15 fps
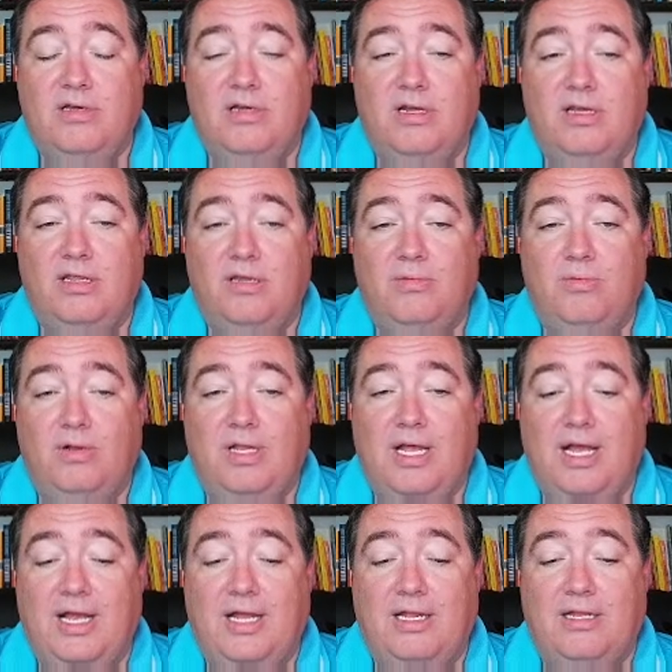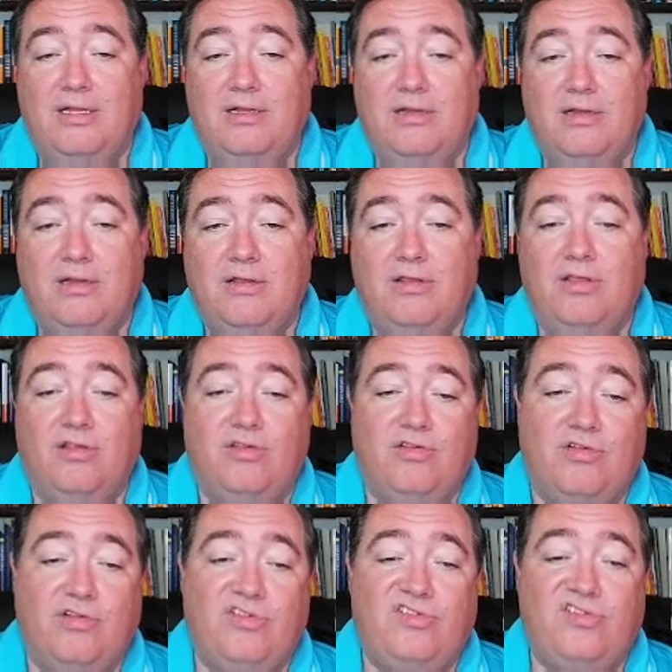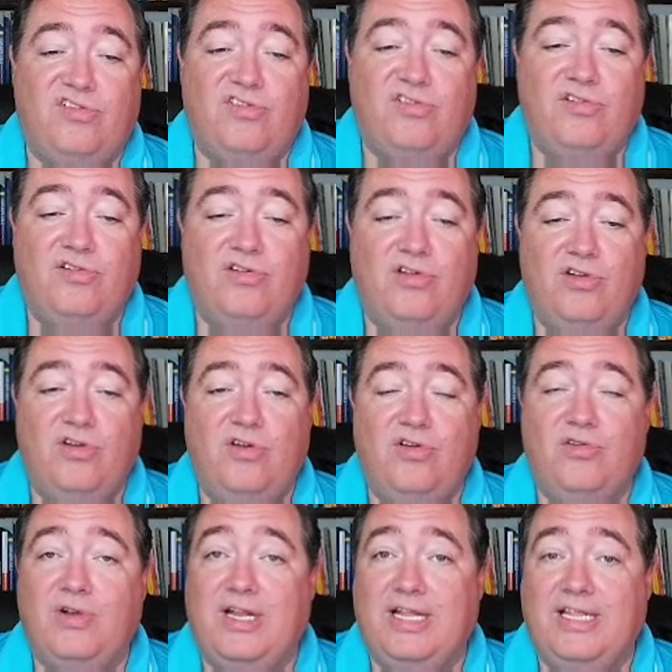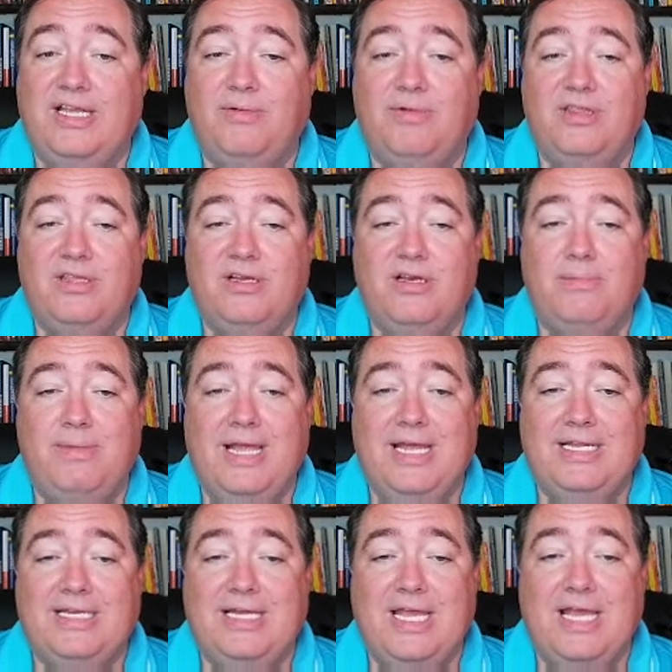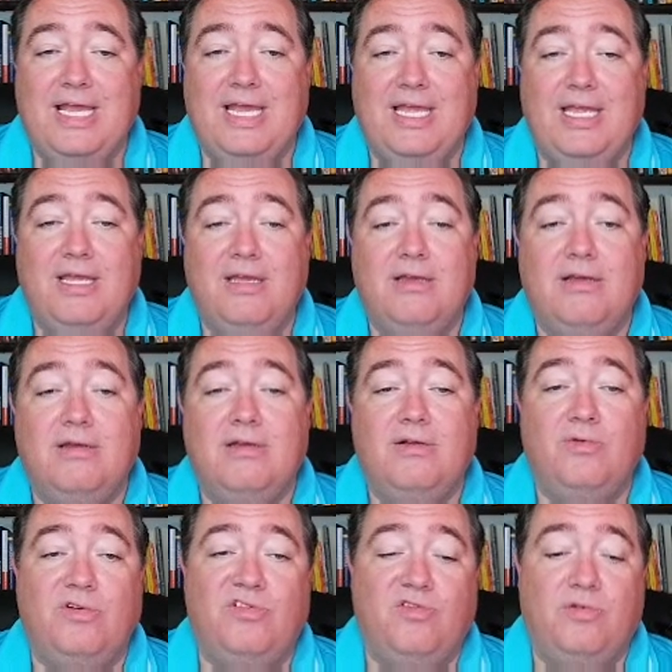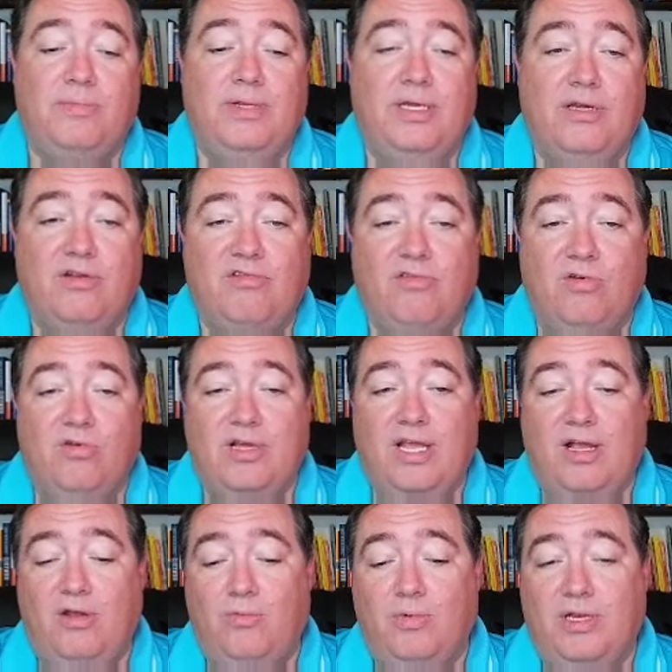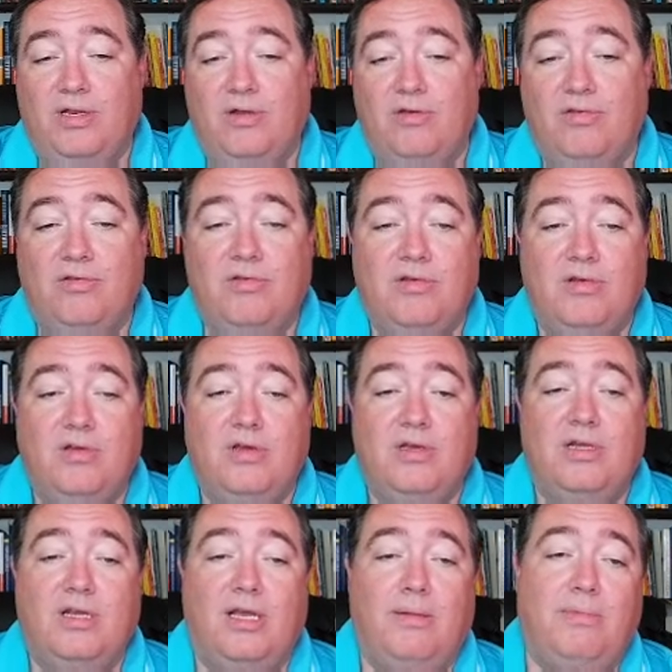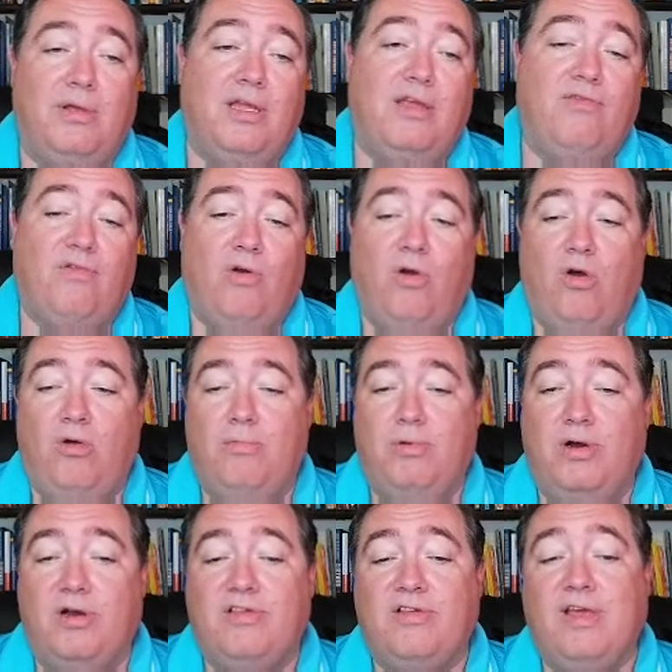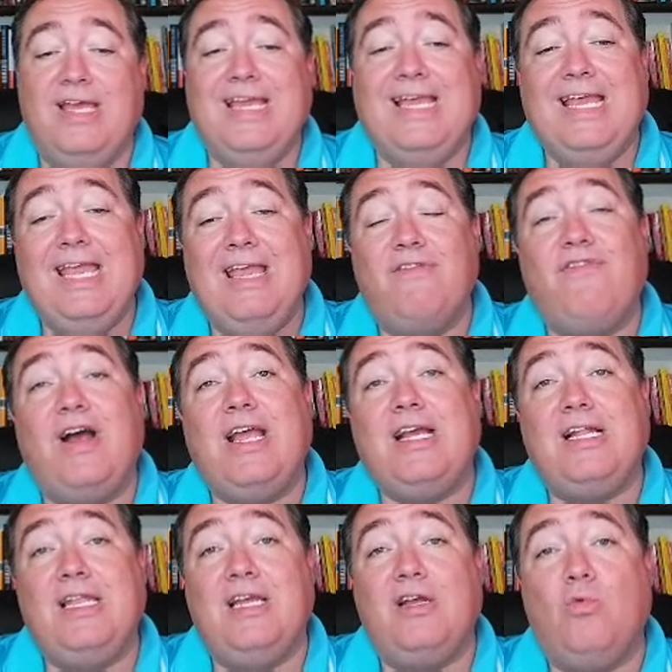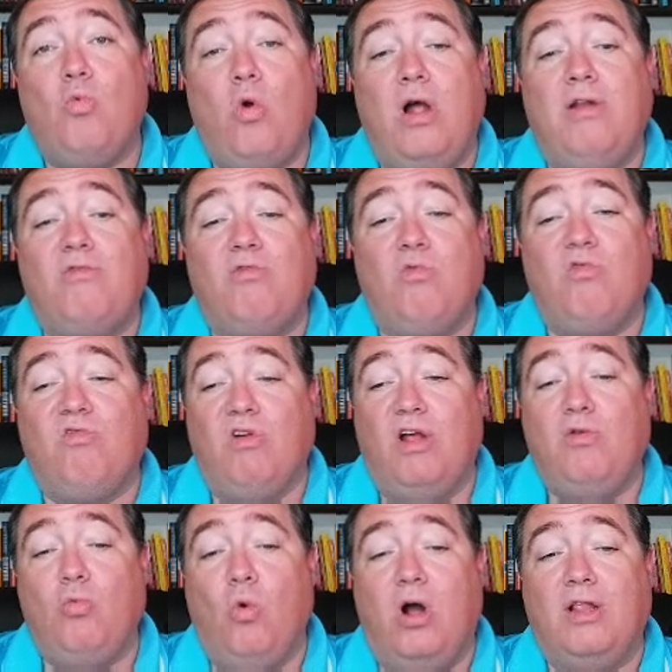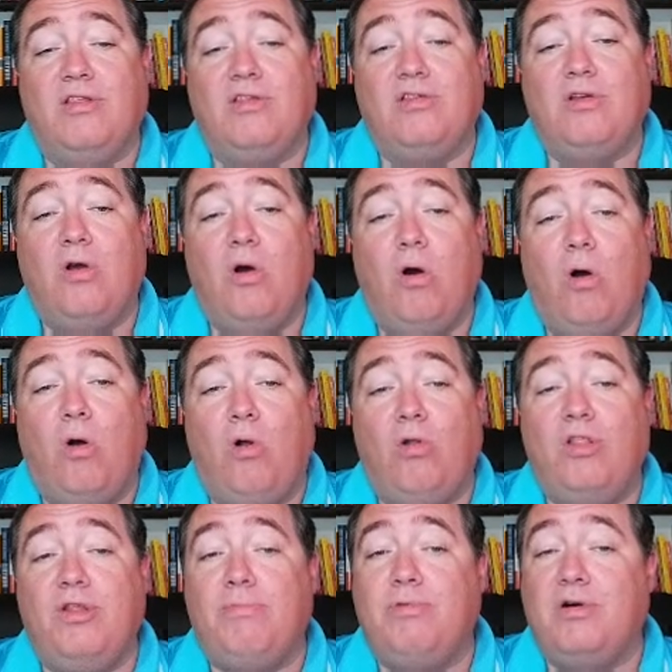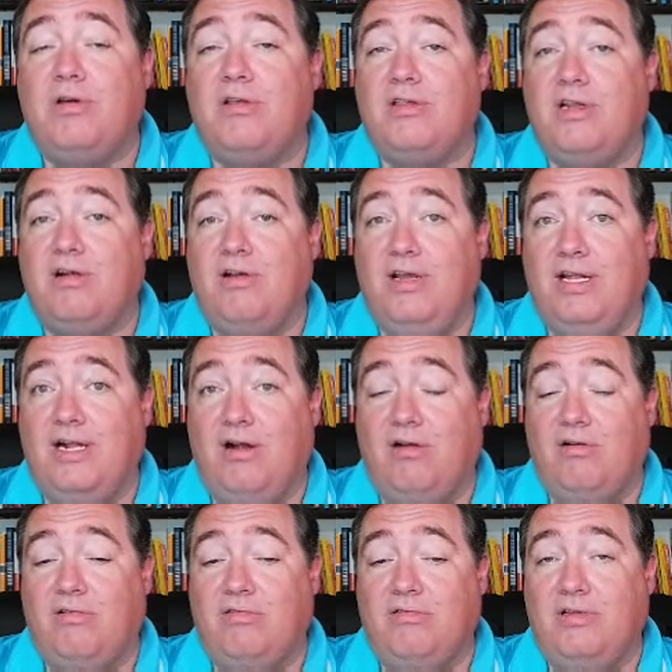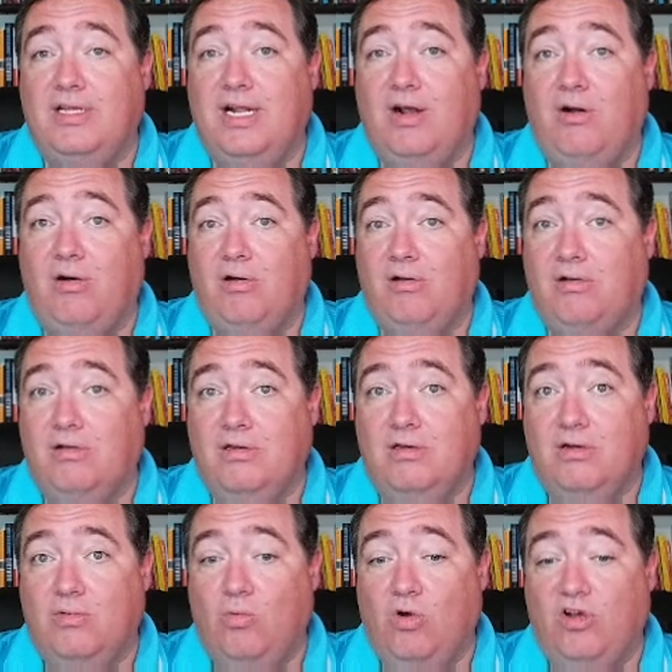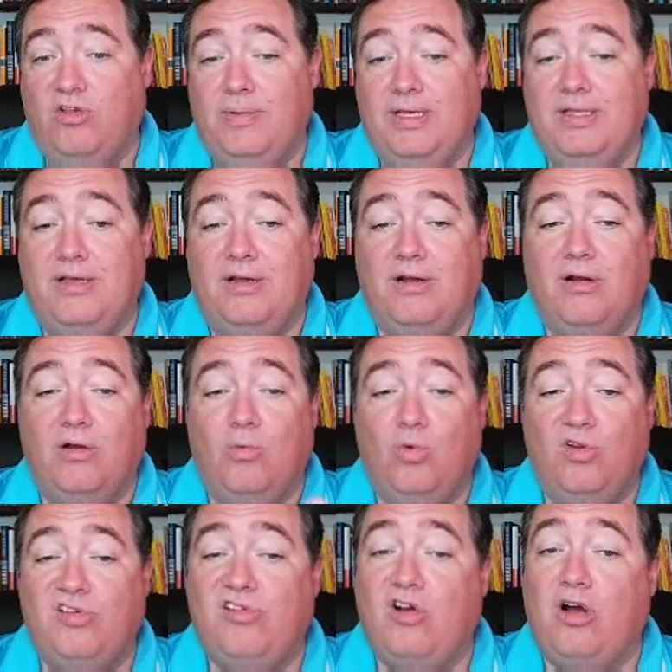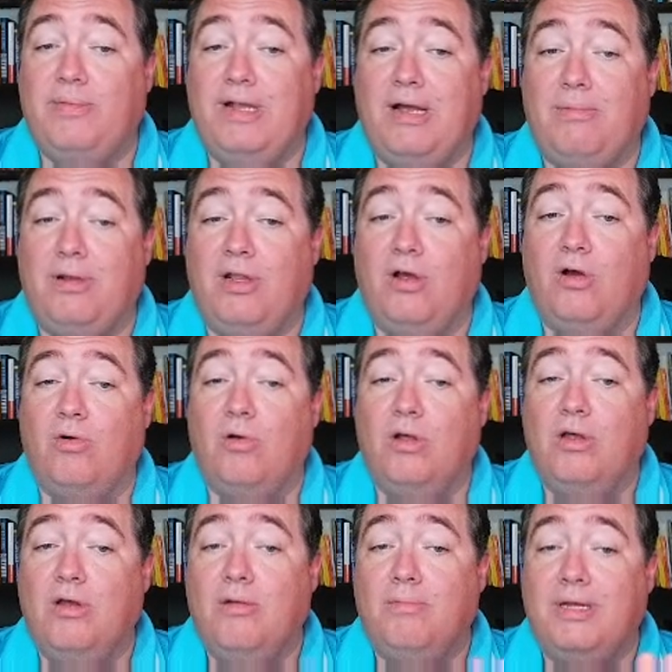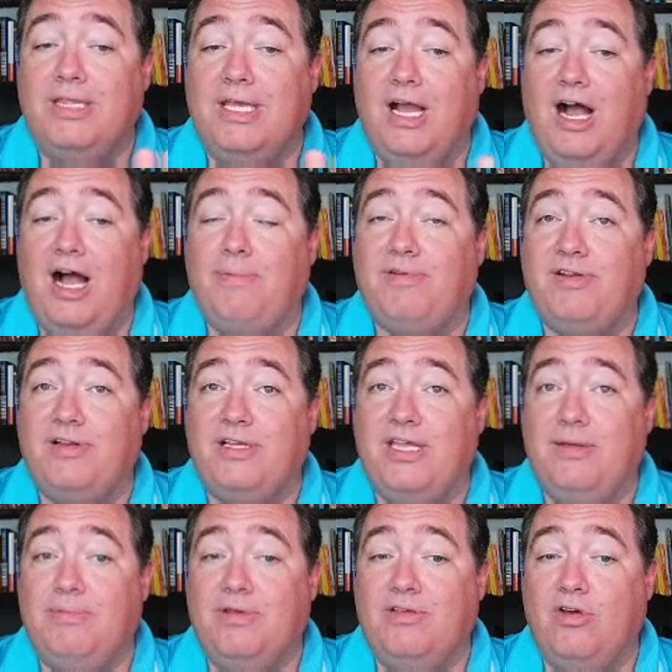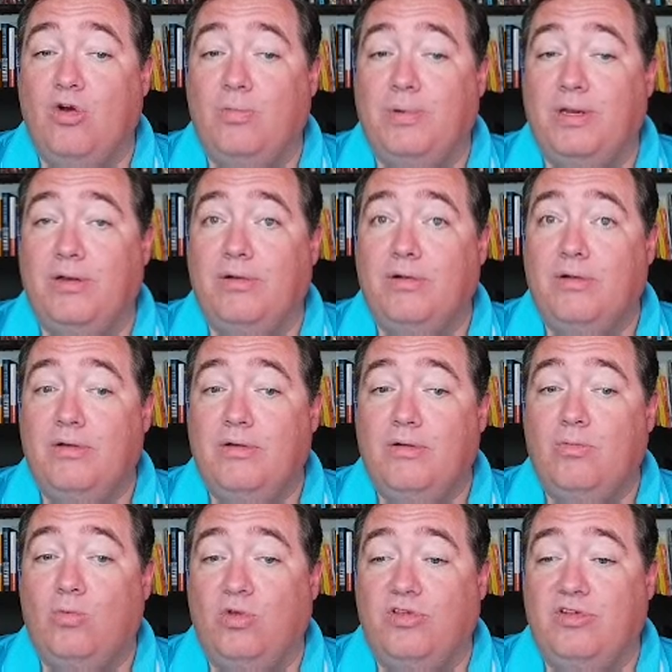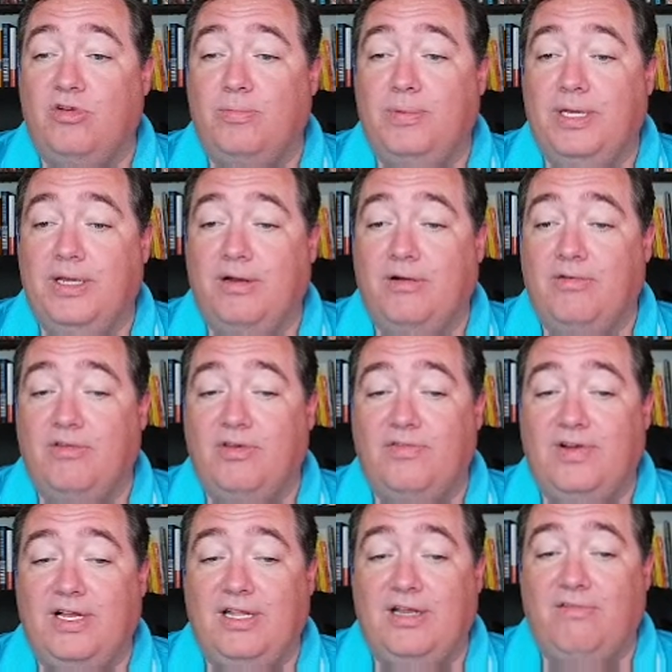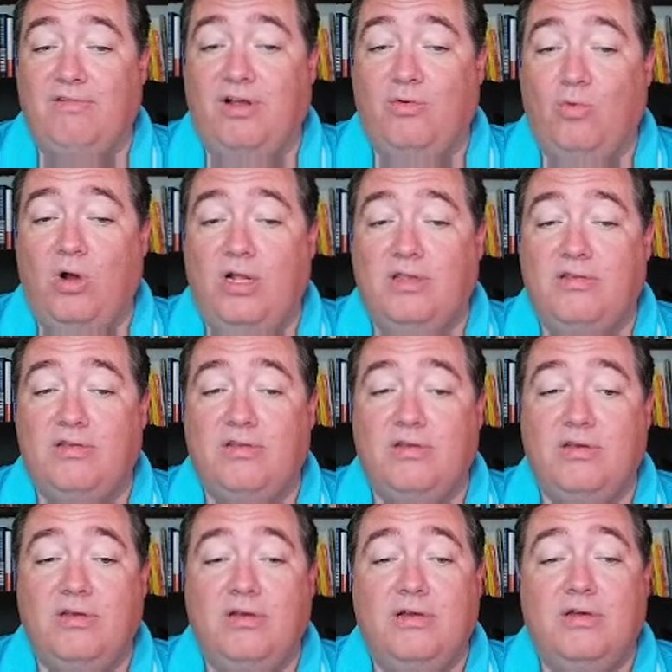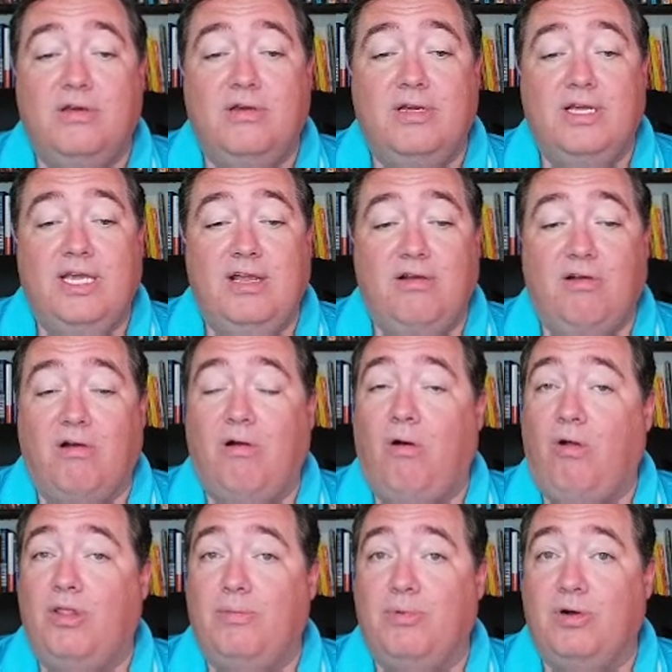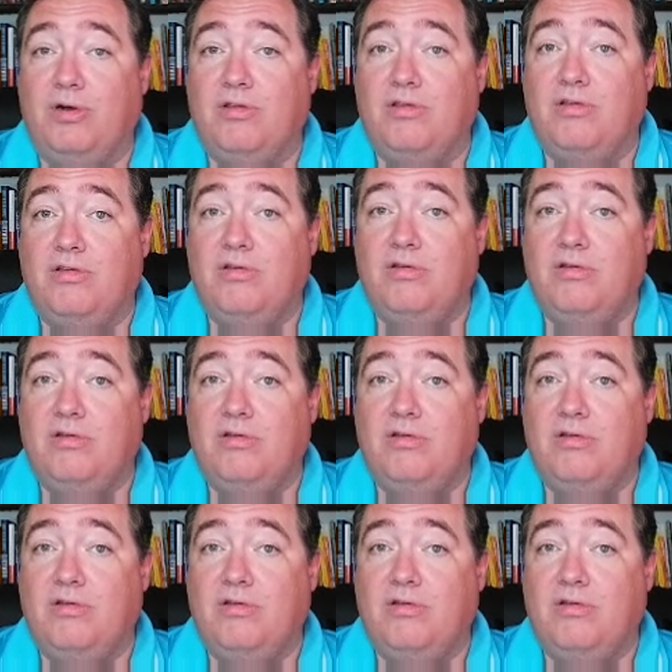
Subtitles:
and then we'll add the search node. I did that with the Command K, which would be Control K on Windows. And I'm looking for all books. If I click run once, all the books that are in our workspace here will show up down below, but the option to keep this open will still be here. So if I click run once, here are all the books